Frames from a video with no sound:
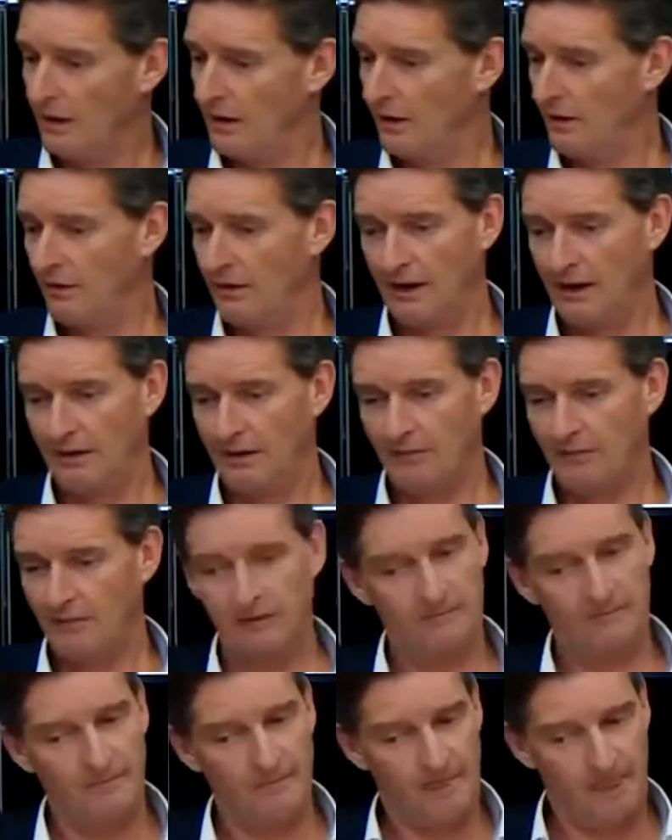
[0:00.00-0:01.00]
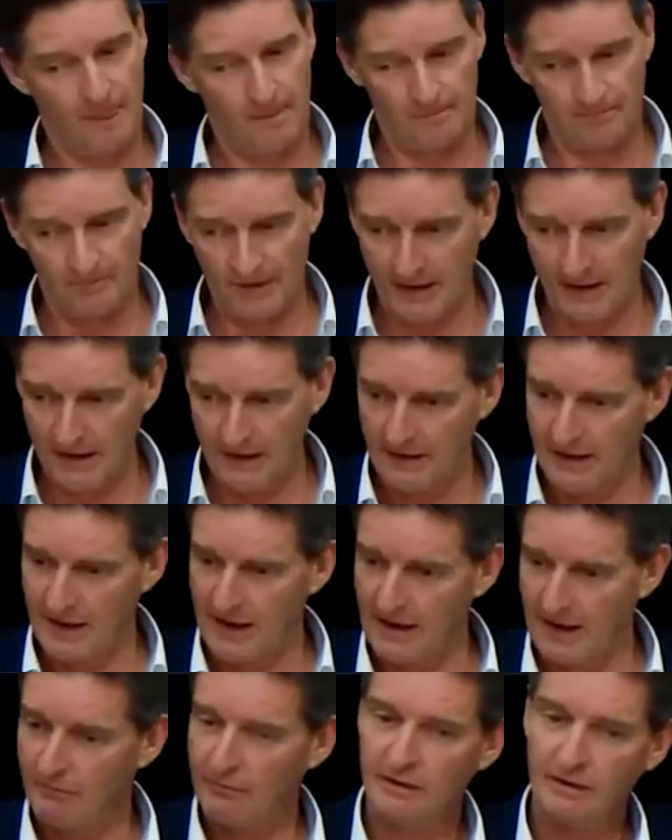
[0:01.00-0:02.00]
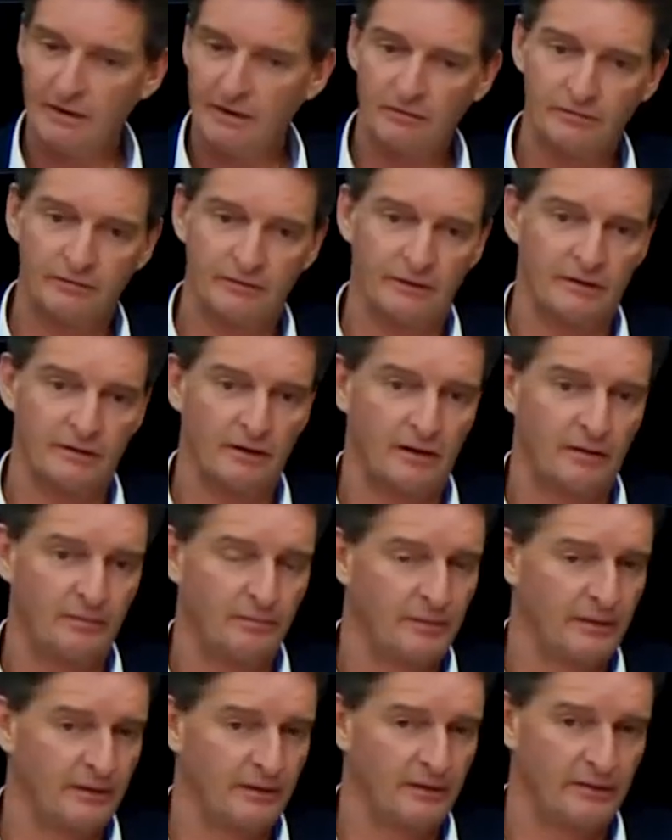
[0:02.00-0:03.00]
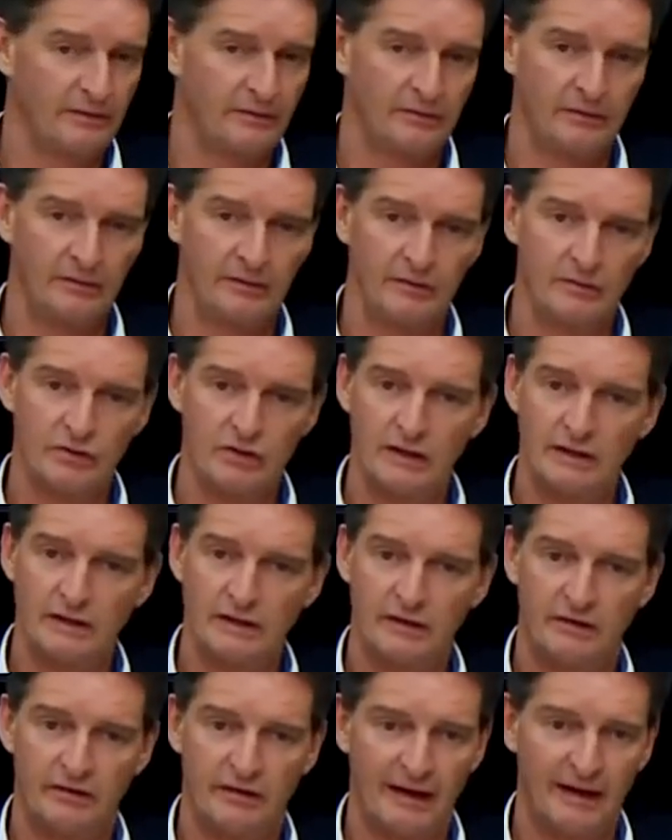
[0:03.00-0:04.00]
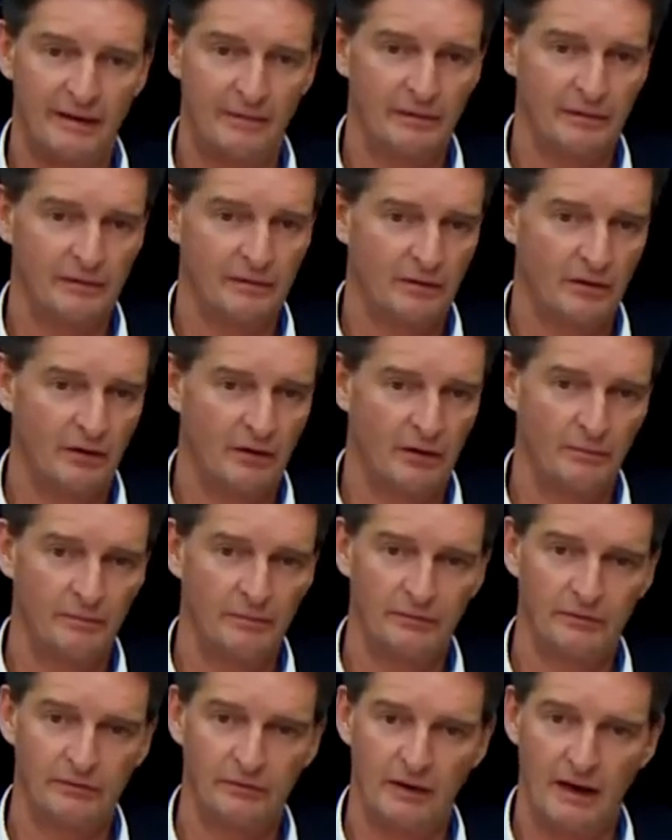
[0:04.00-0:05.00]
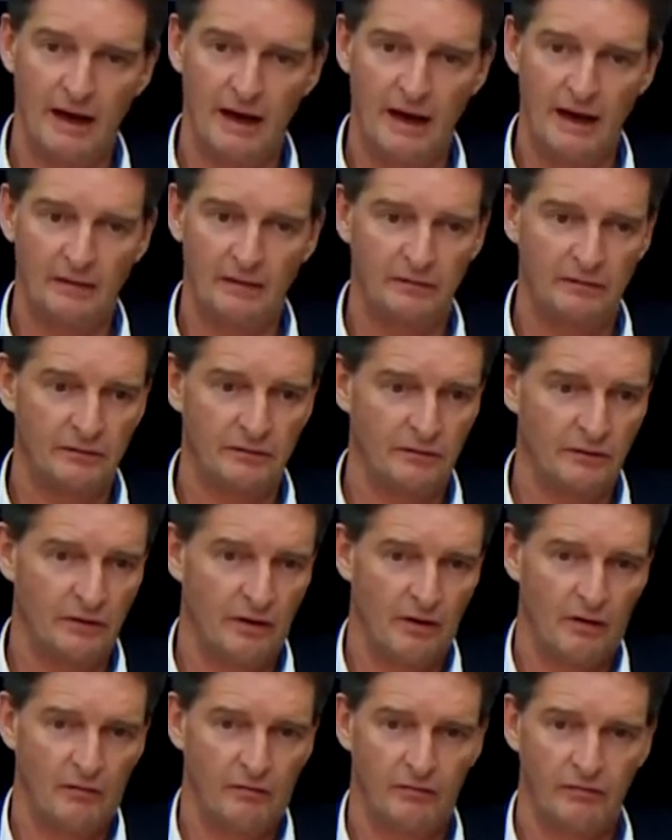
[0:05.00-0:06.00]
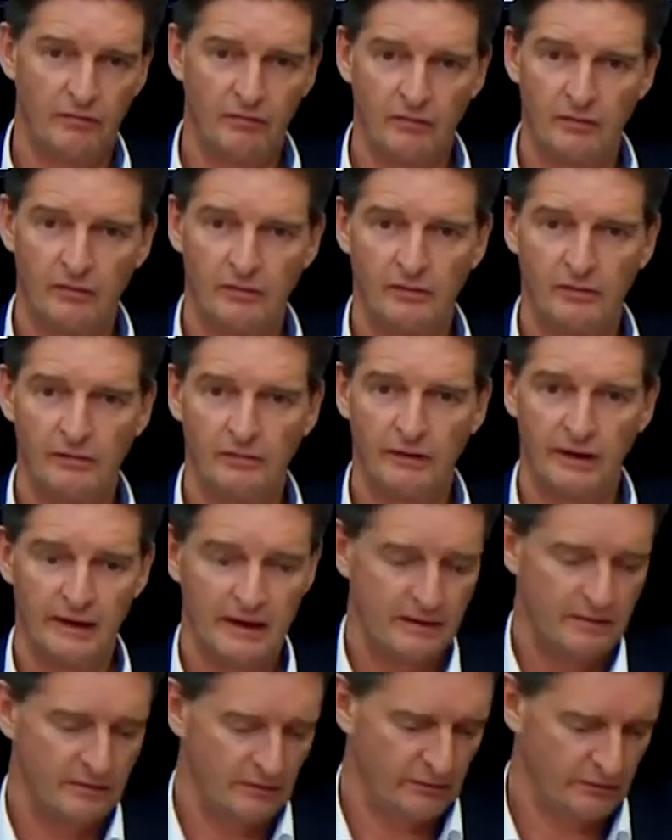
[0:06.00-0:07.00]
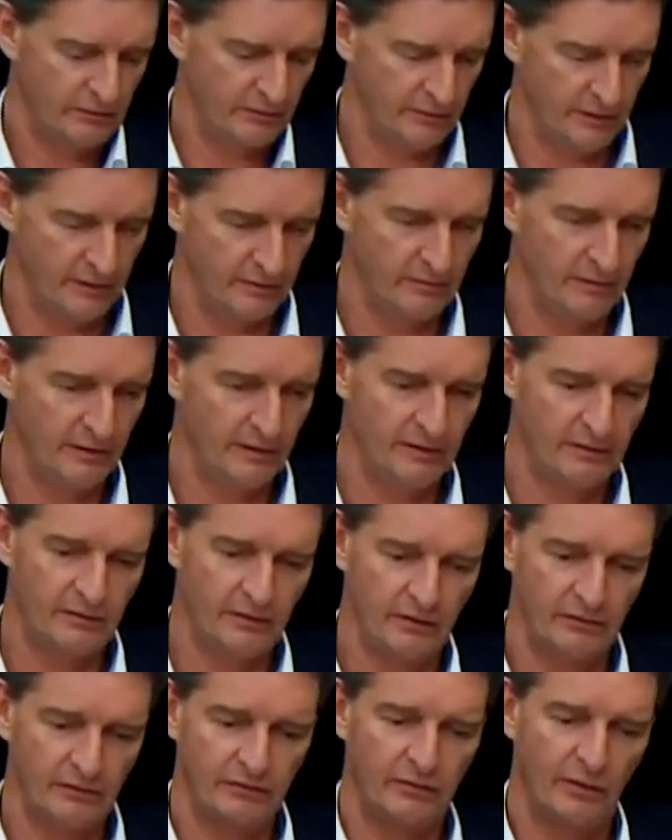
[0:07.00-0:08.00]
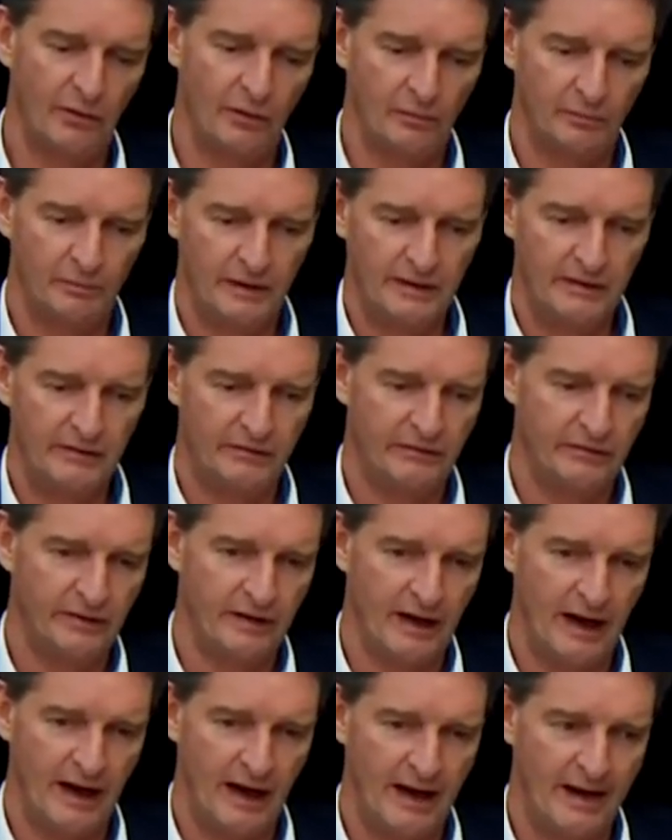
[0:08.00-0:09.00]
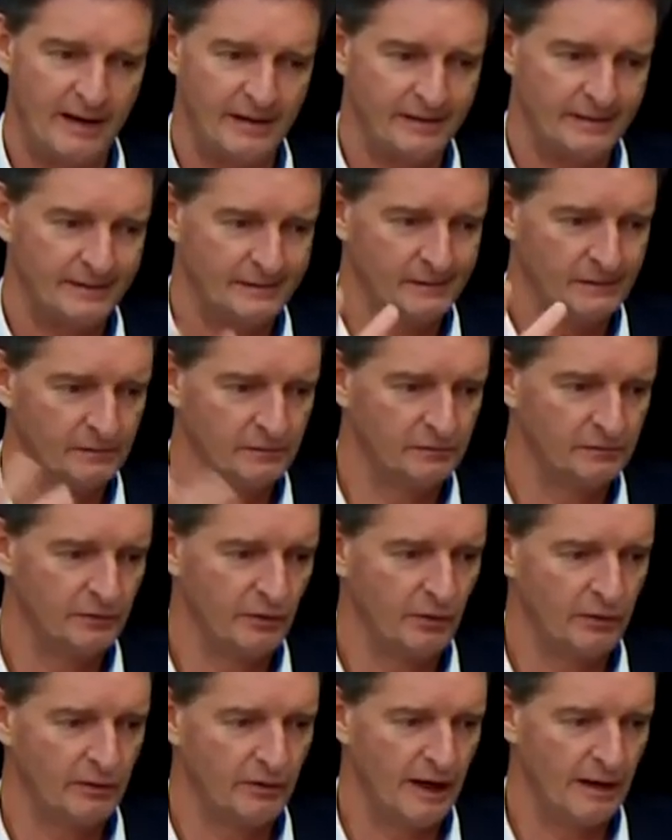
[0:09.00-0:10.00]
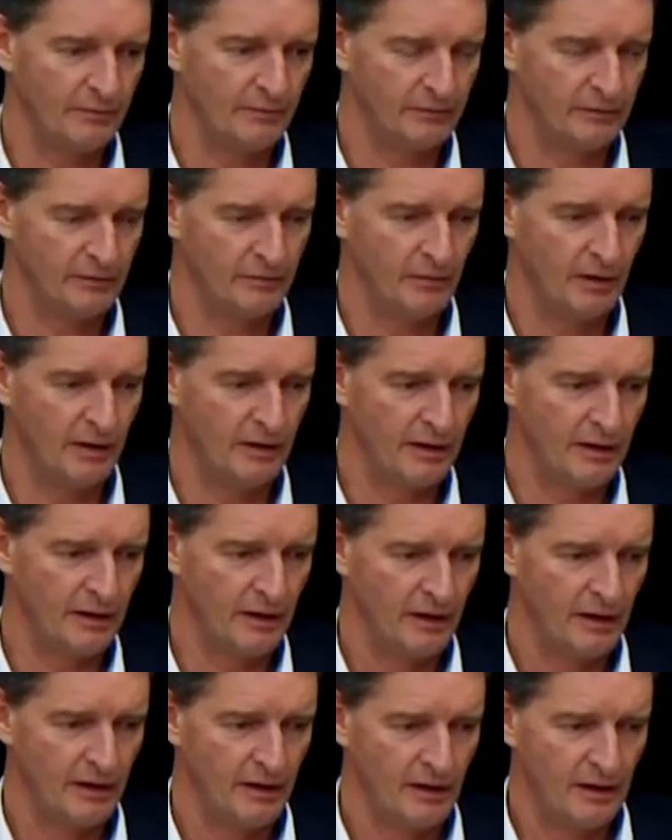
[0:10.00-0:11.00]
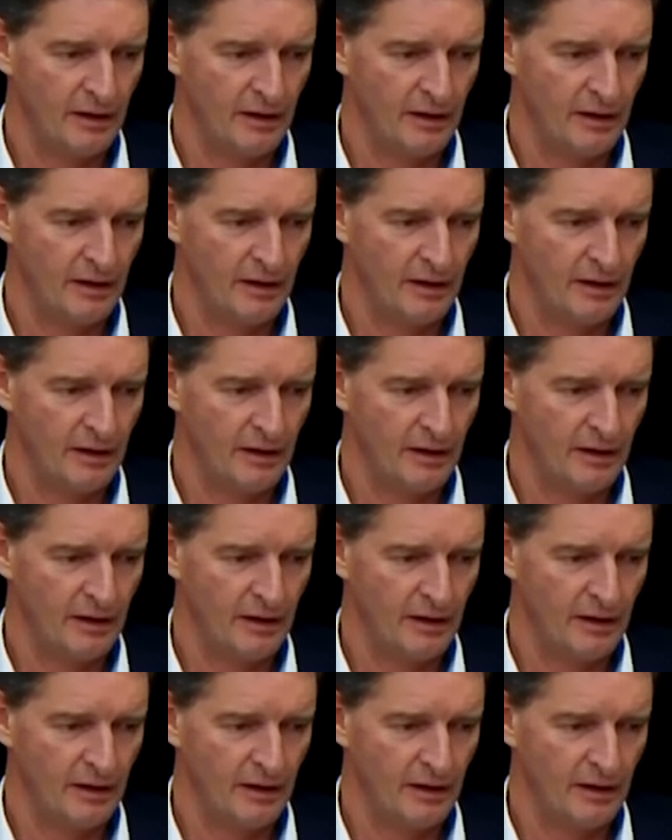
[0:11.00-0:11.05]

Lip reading: You know, having in every of the companies, usually the chairman comes out of the industry. We just sold PCI at over 4 times the money.